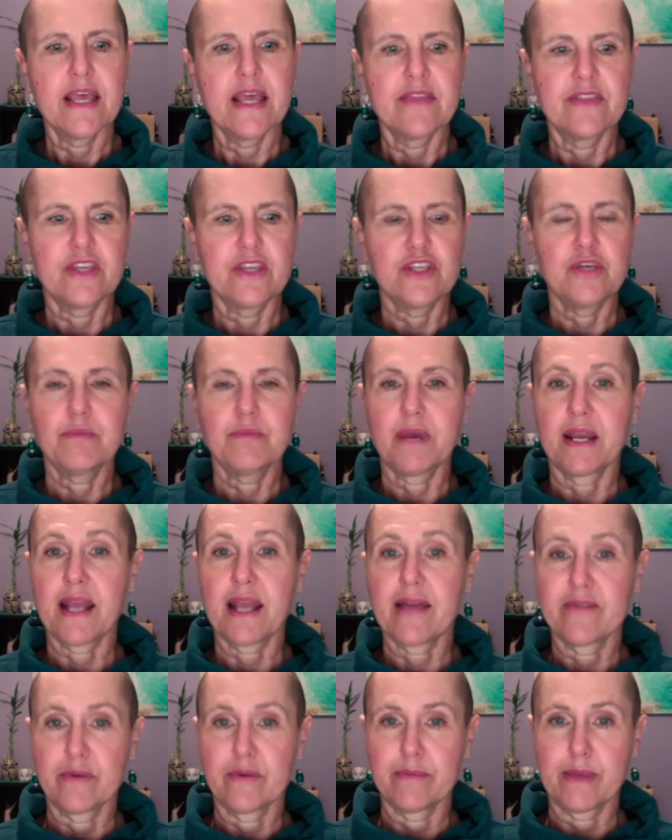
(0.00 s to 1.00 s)
that you might
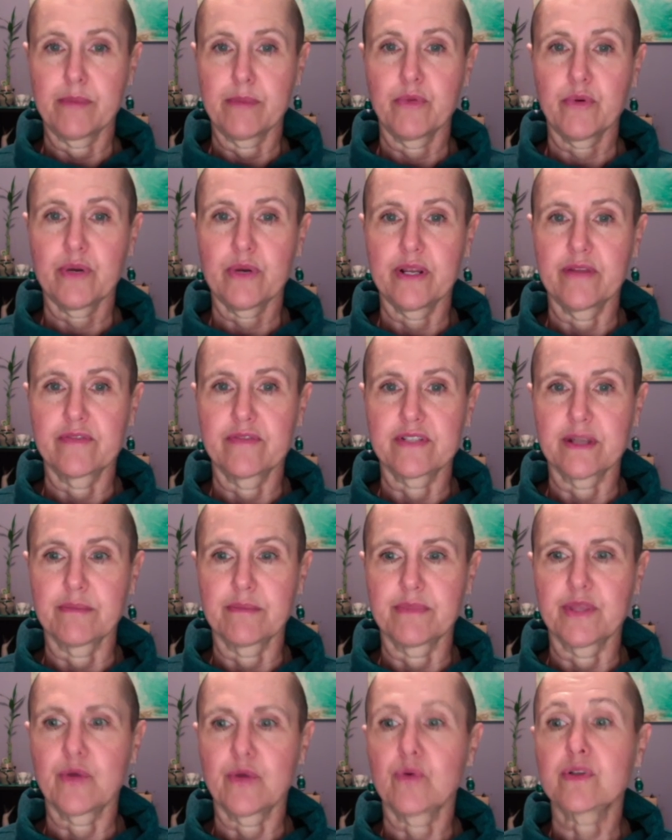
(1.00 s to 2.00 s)
have a memory of
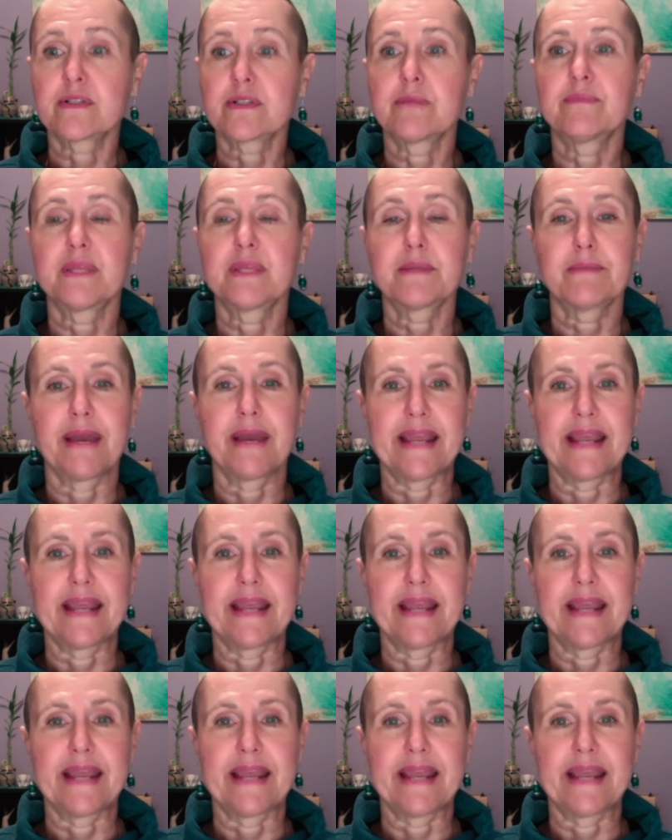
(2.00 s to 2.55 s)
something, or something might